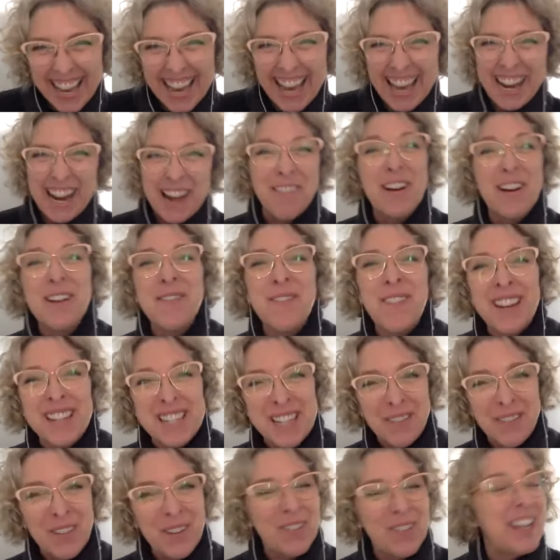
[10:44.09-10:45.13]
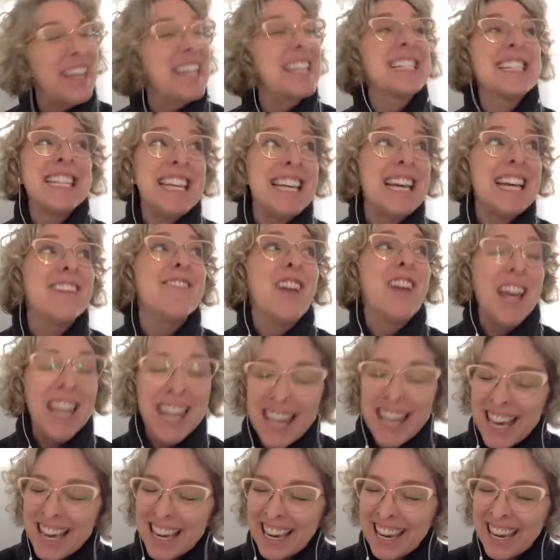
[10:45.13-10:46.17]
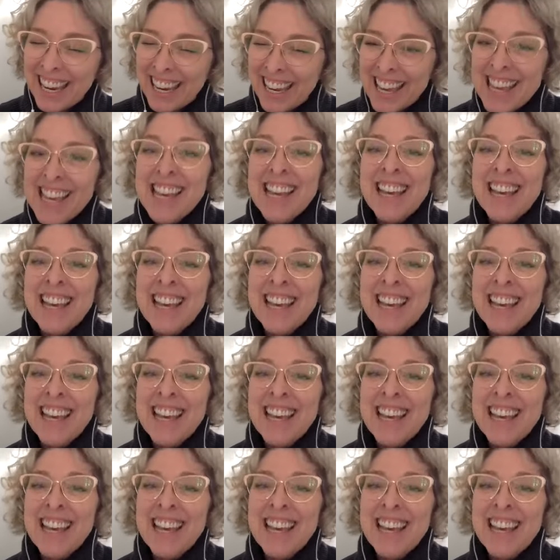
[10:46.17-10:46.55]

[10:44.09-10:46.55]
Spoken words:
And I want to tell people like, see, I'm not lying.